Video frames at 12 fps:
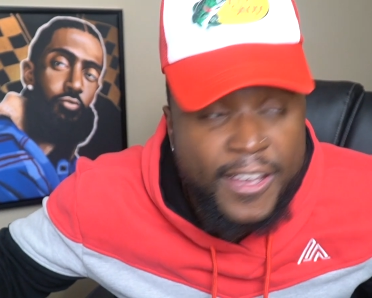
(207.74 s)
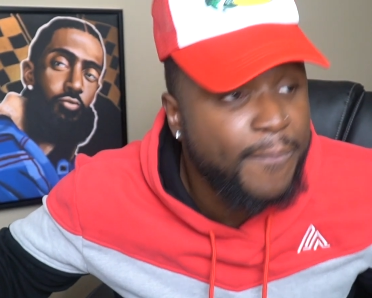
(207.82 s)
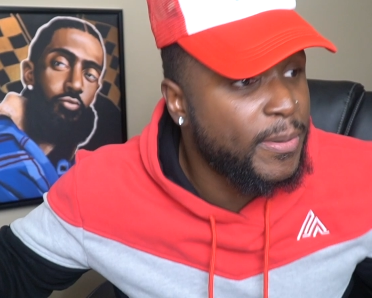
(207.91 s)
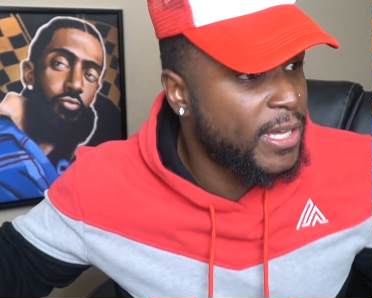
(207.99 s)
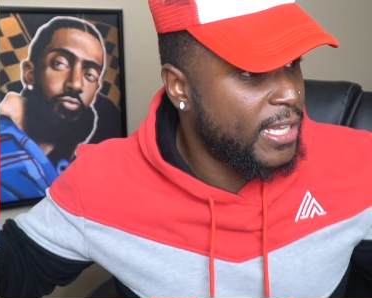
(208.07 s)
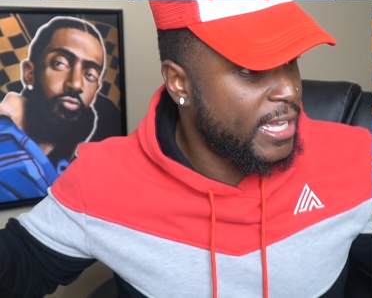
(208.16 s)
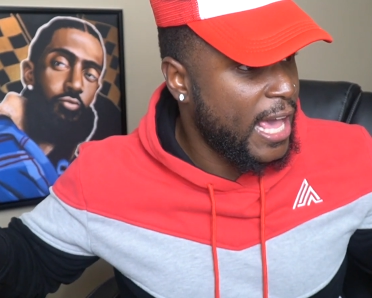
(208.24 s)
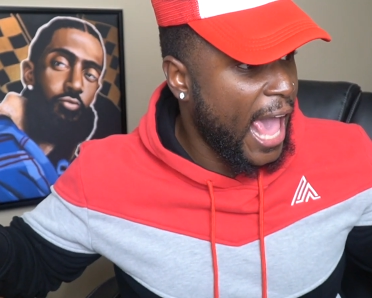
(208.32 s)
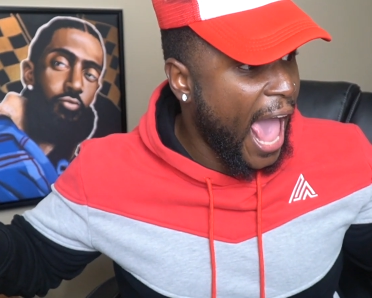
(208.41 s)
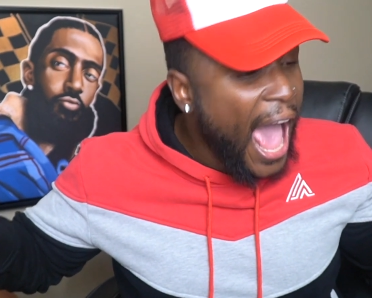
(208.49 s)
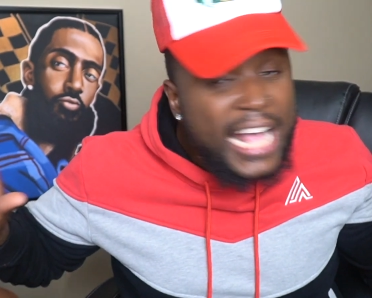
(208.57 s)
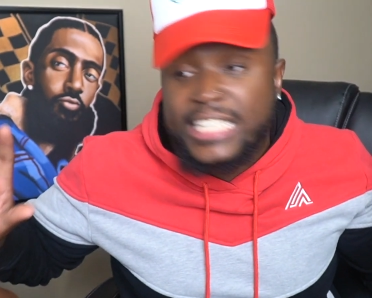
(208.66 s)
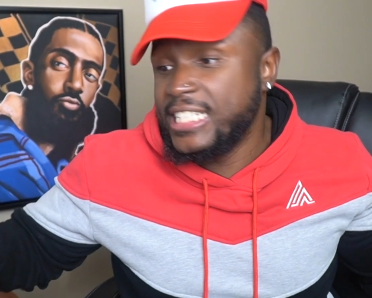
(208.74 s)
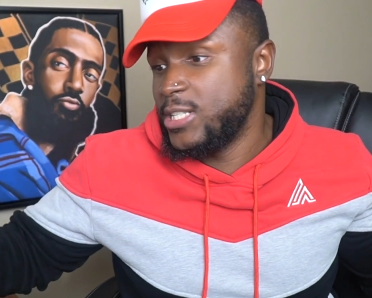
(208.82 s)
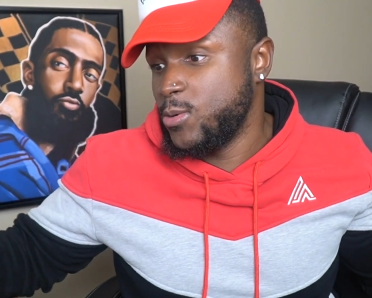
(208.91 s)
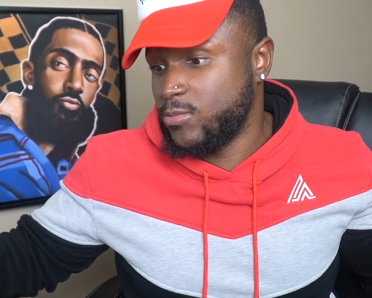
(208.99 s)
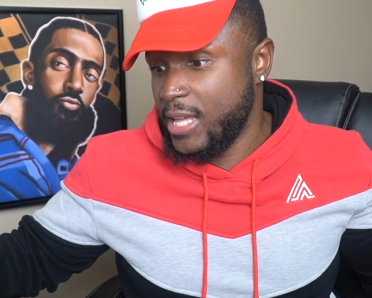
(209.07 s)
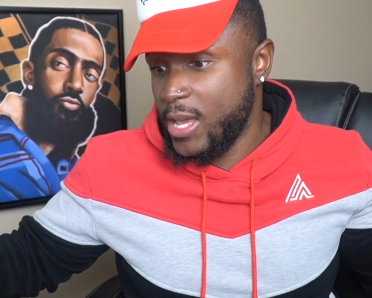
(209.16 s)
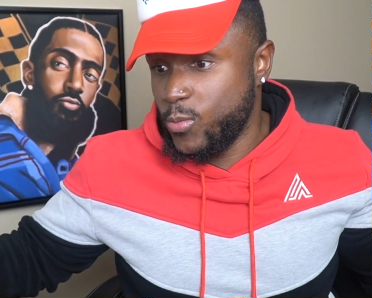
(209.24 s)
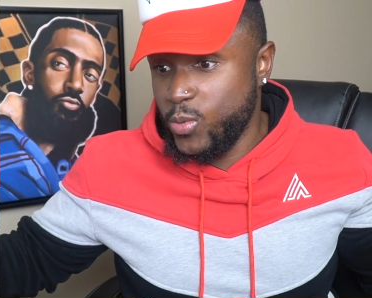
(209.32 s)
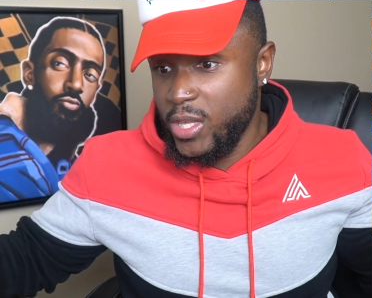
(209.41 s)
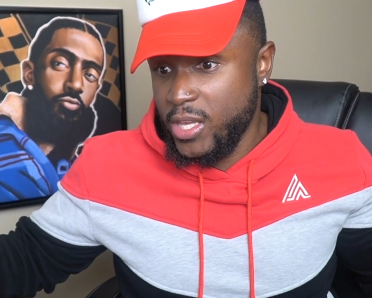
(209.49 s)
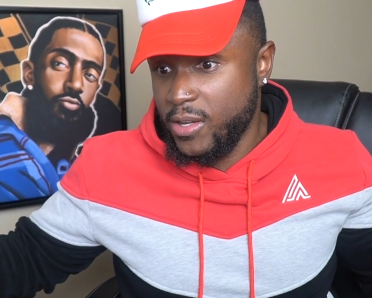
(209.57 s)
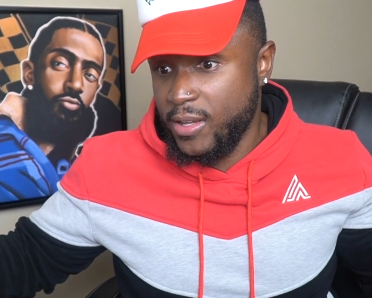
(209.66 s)
Speaker 1: But I just don't think
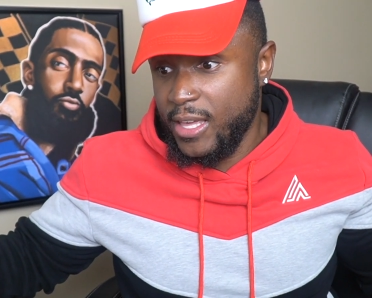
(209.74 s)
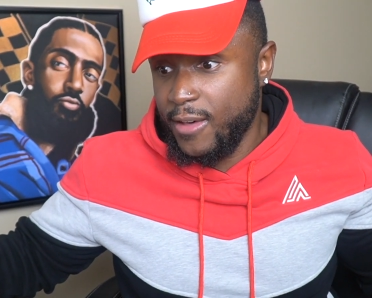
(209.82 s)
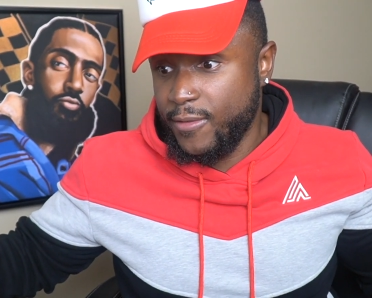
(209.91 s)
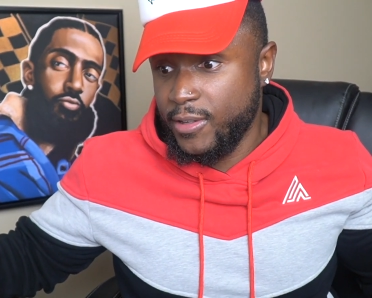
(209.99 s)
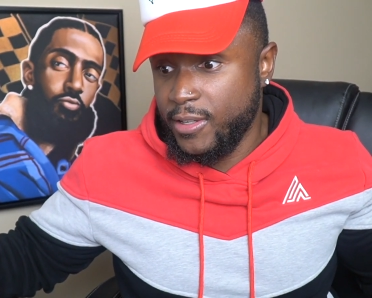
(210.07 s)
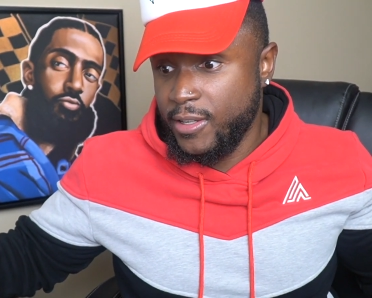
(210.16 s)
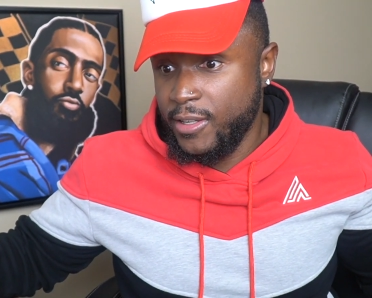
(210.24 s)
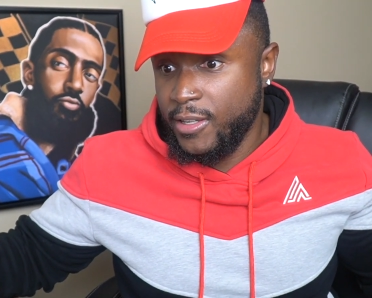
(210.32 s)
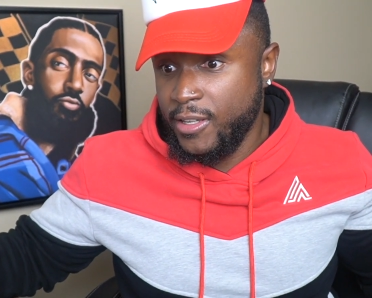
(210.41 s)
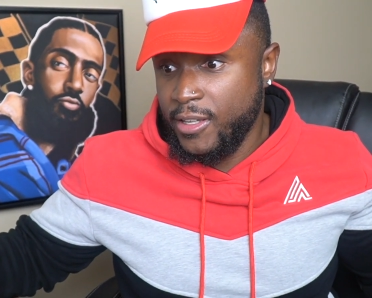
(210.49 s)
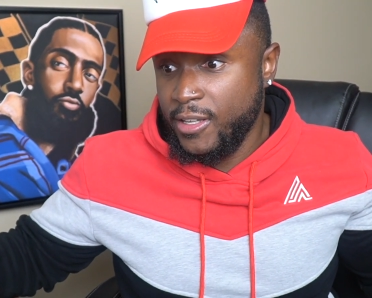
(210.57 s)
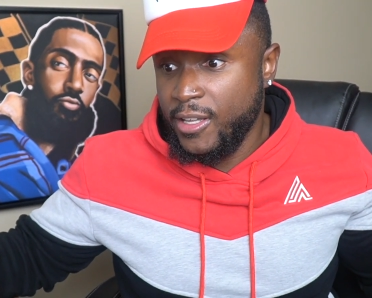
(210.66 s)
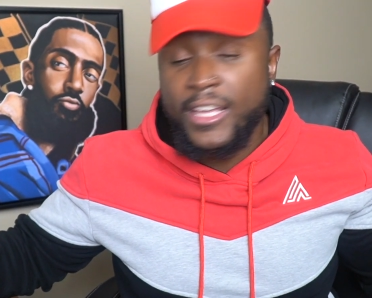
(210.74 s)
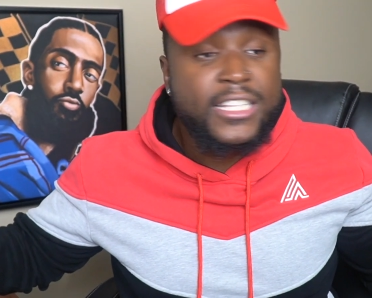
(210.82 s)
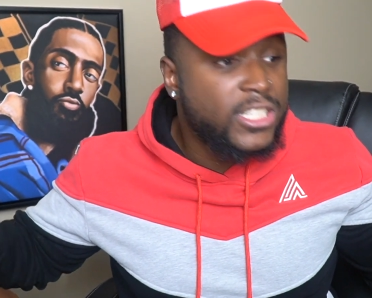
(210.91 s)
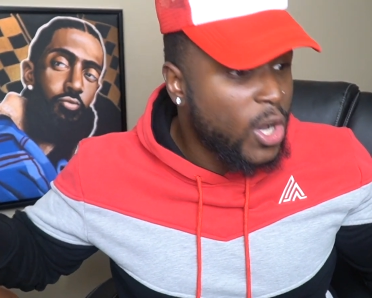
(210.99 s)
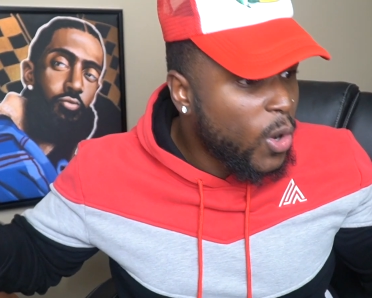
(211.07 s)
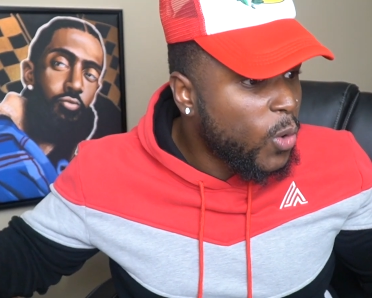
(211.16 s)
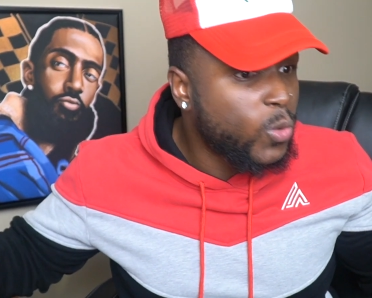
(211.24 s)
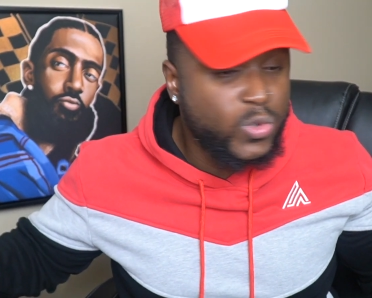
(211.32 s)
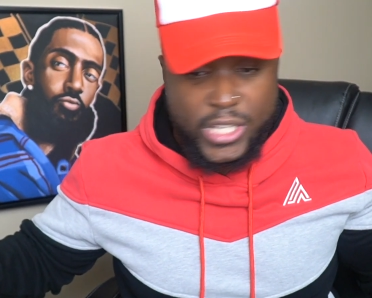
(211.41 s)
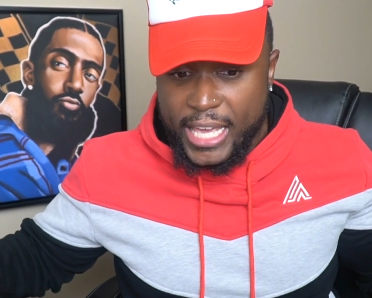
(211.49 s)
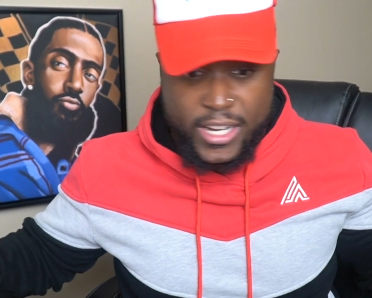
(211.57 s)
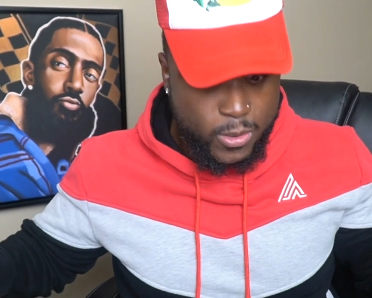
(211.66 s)
Will ever
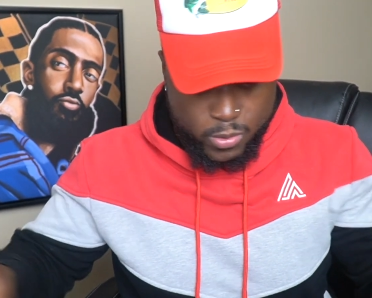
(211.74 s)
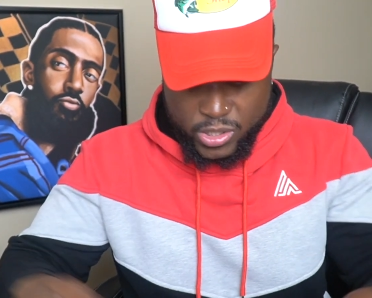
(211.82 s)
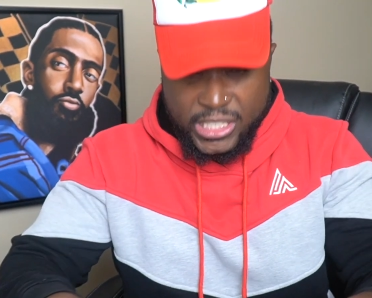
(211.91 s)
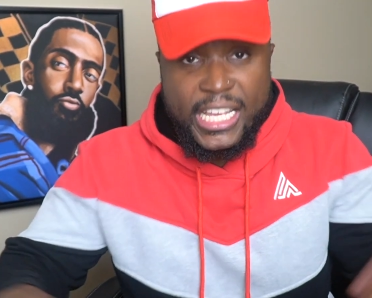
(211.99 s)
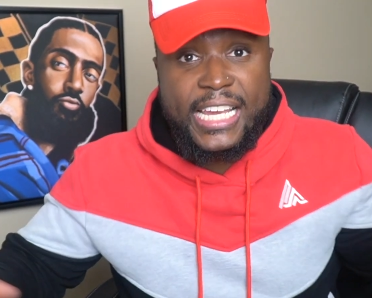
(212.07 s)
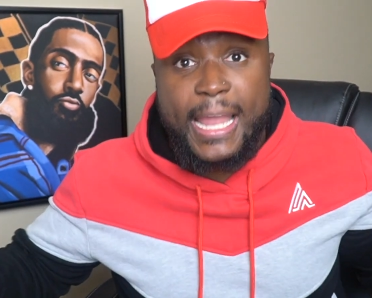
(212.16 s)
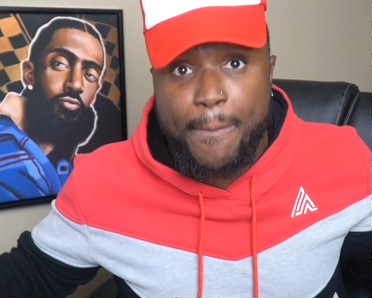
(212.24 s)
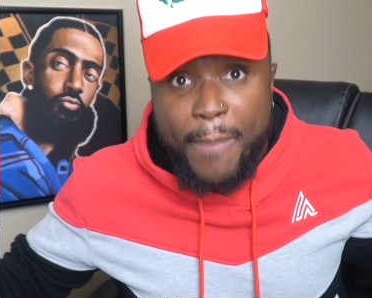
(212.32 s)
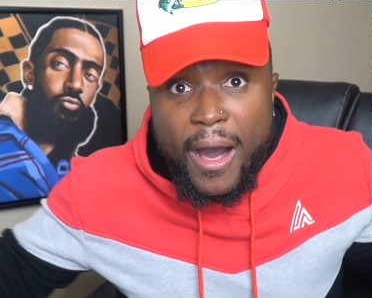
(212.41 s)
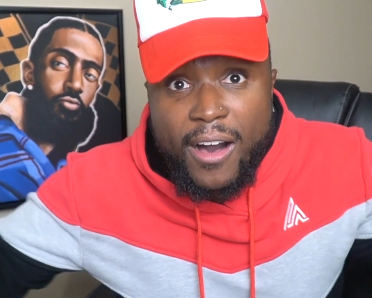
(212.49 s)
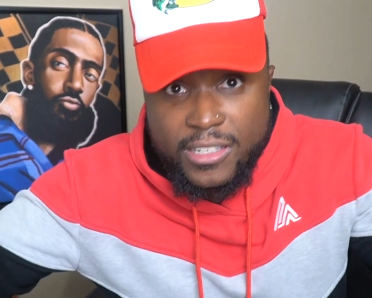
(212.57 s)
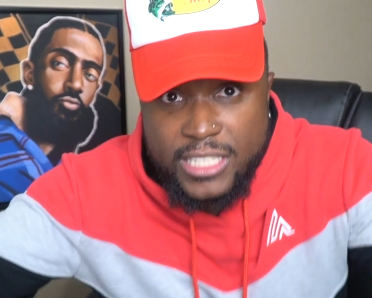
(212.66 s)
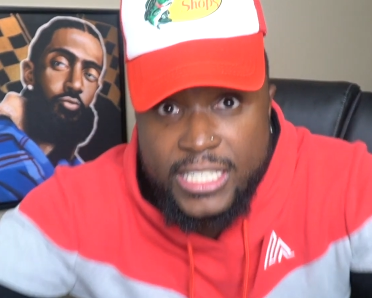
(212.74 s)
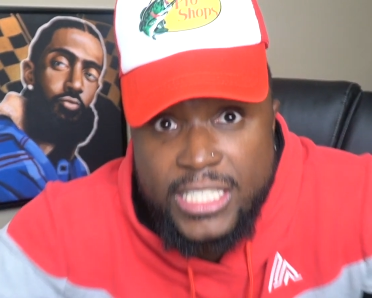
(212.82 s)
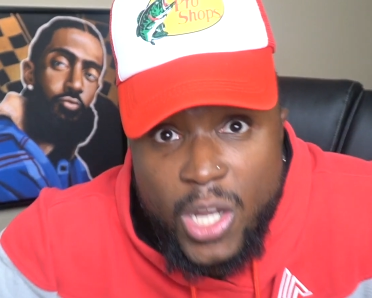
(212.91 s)
told Jada no shit that Pop just